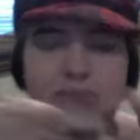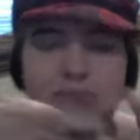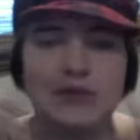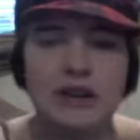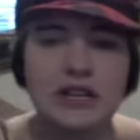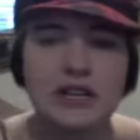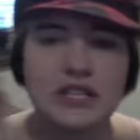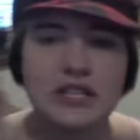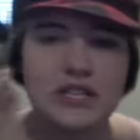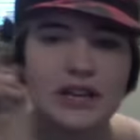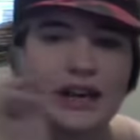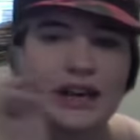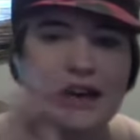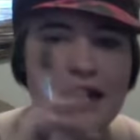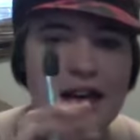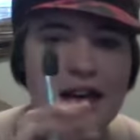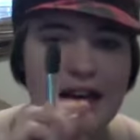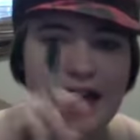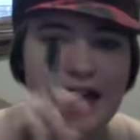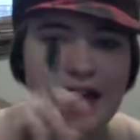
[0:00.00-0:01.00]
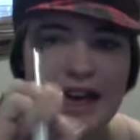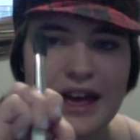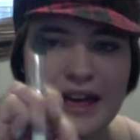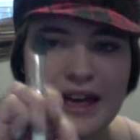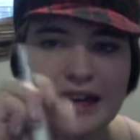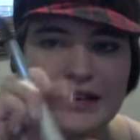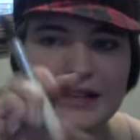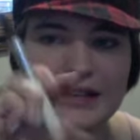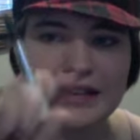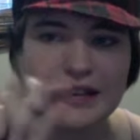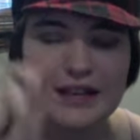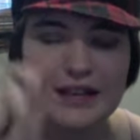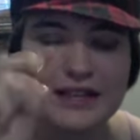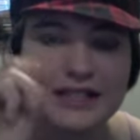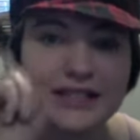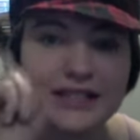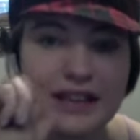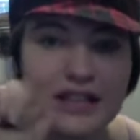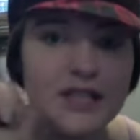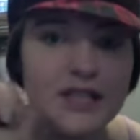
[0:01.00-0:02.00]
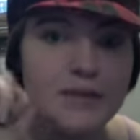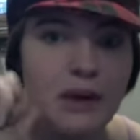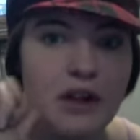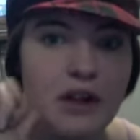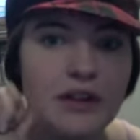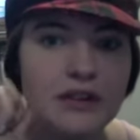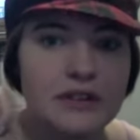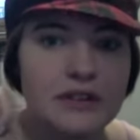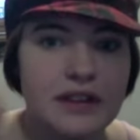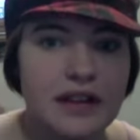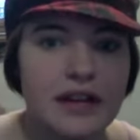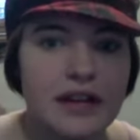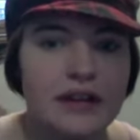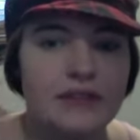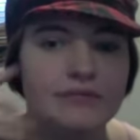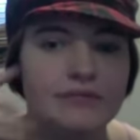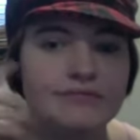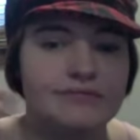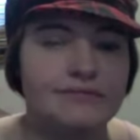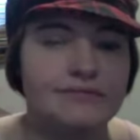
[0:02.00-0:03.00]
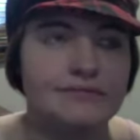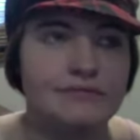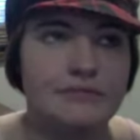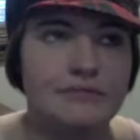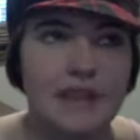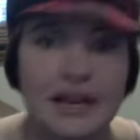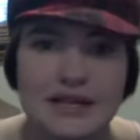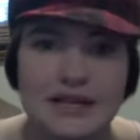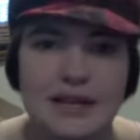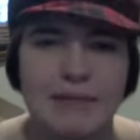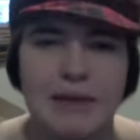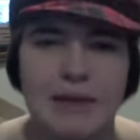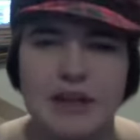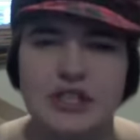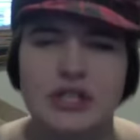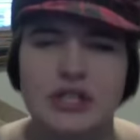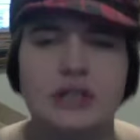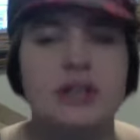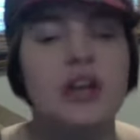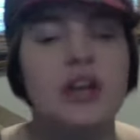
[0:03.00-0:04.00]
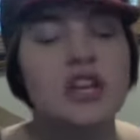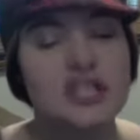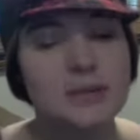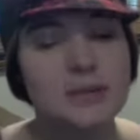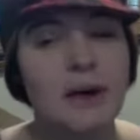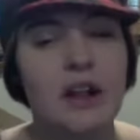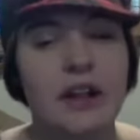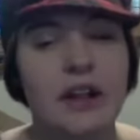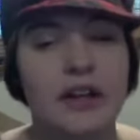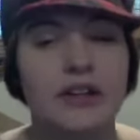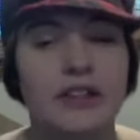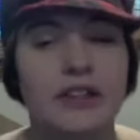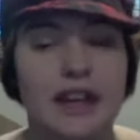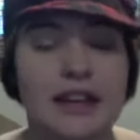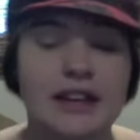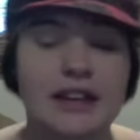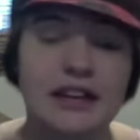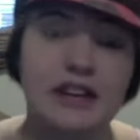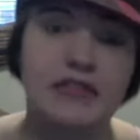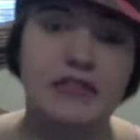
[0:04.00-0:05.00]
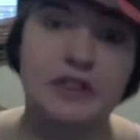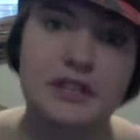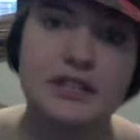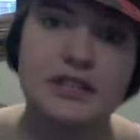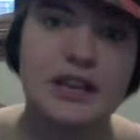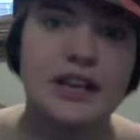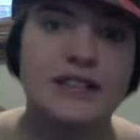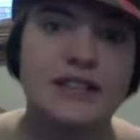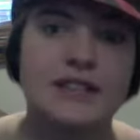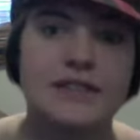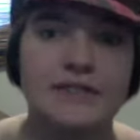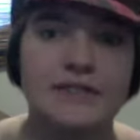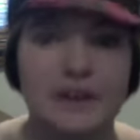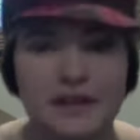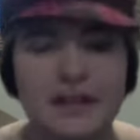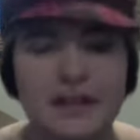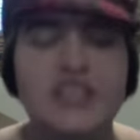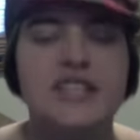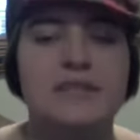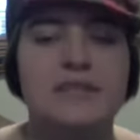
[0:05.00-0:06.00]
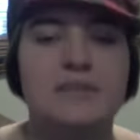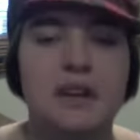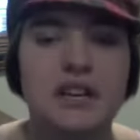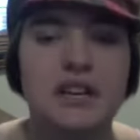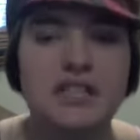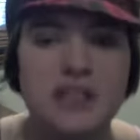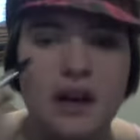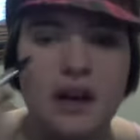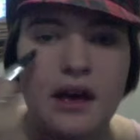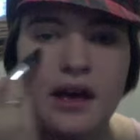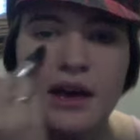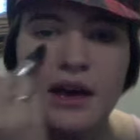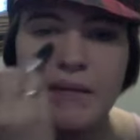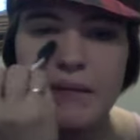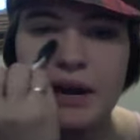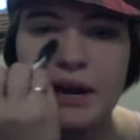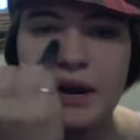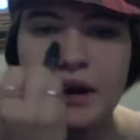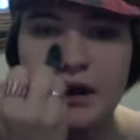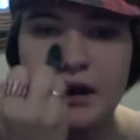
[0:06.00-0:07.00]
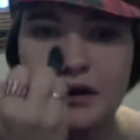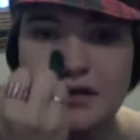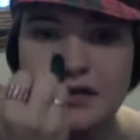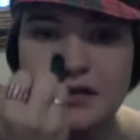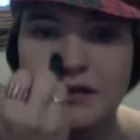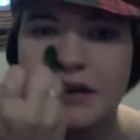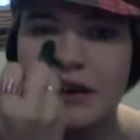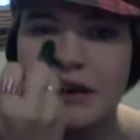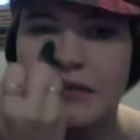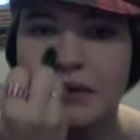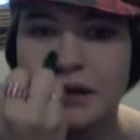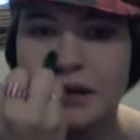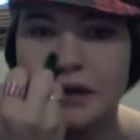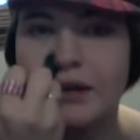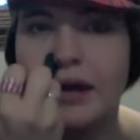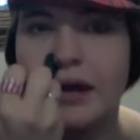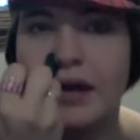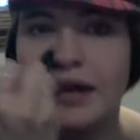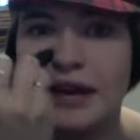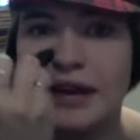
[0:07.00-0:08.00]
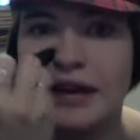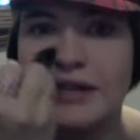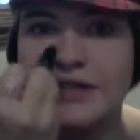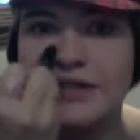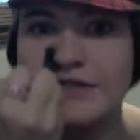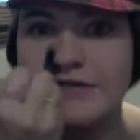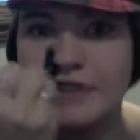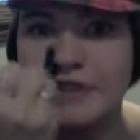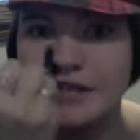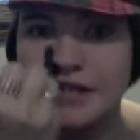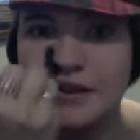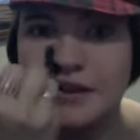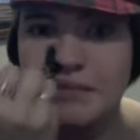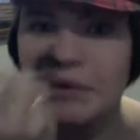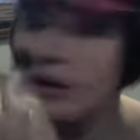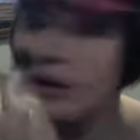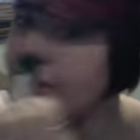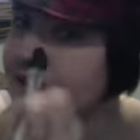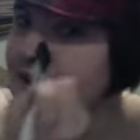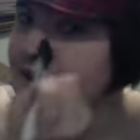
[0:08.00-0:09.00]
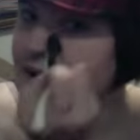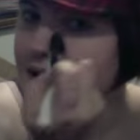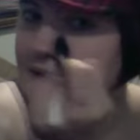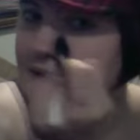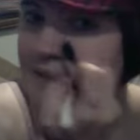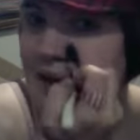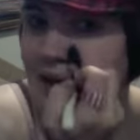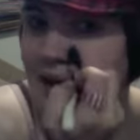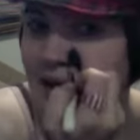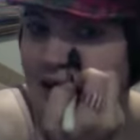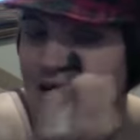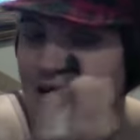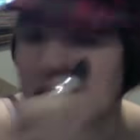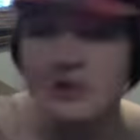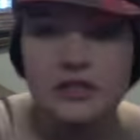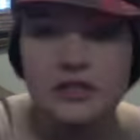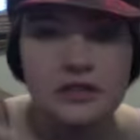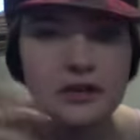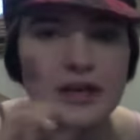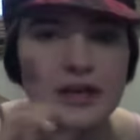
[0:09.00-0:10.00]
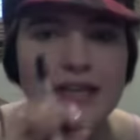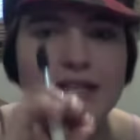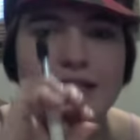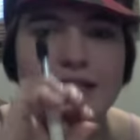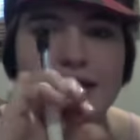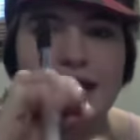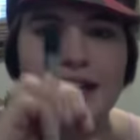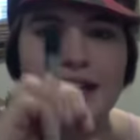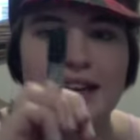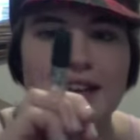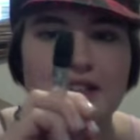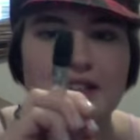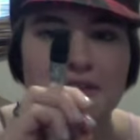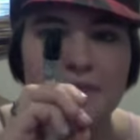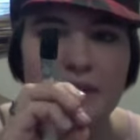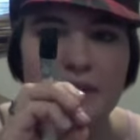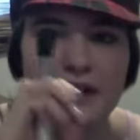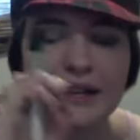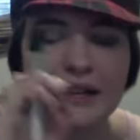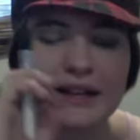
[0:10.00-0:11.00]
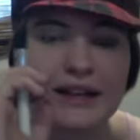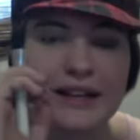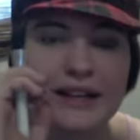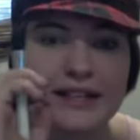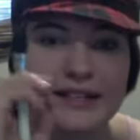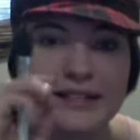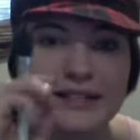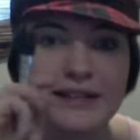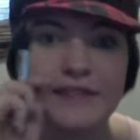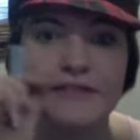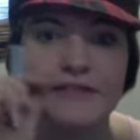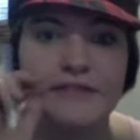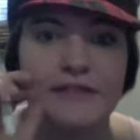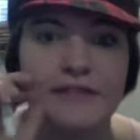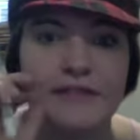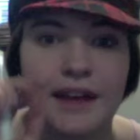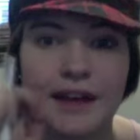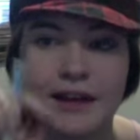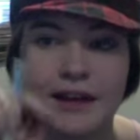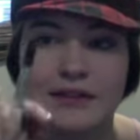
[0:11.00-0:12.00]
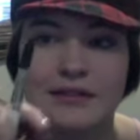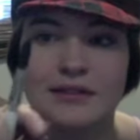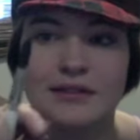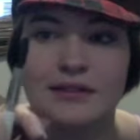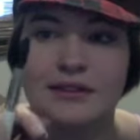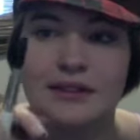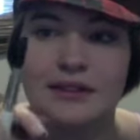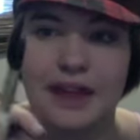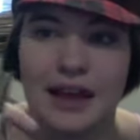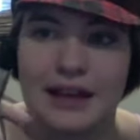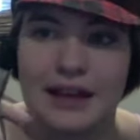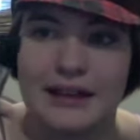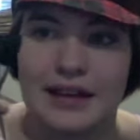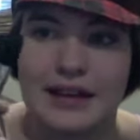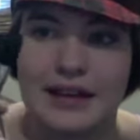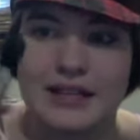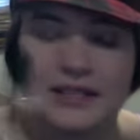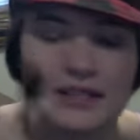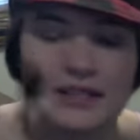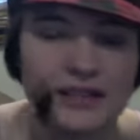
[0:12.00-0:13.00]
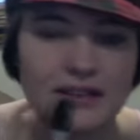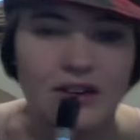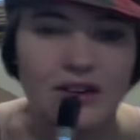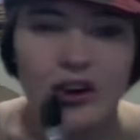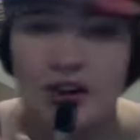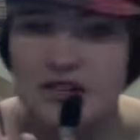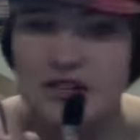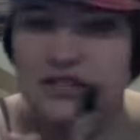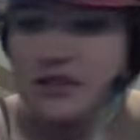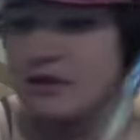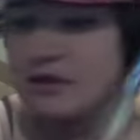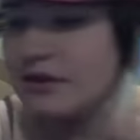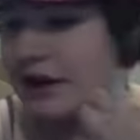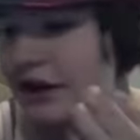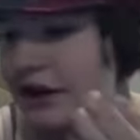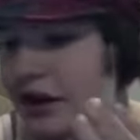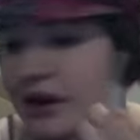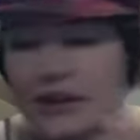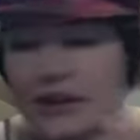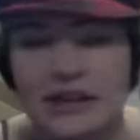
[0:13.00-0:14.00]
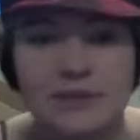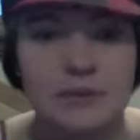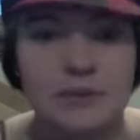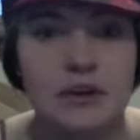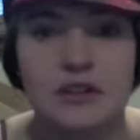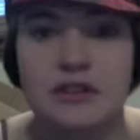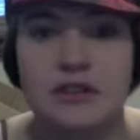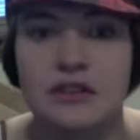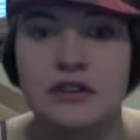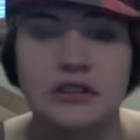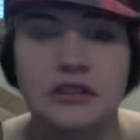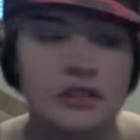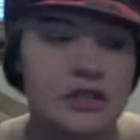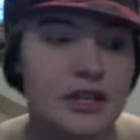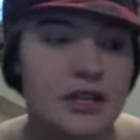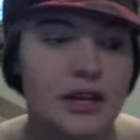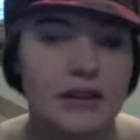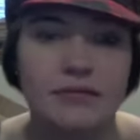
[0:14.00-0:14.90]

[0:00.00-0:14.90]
brush. And it's like smaller than, as I mentioned, smaller than their full-size foundation brush. But I really like it because it fits like perfectly in my like nose crease, and it's really like stiff and like nice. And also like all these brushes are dirty.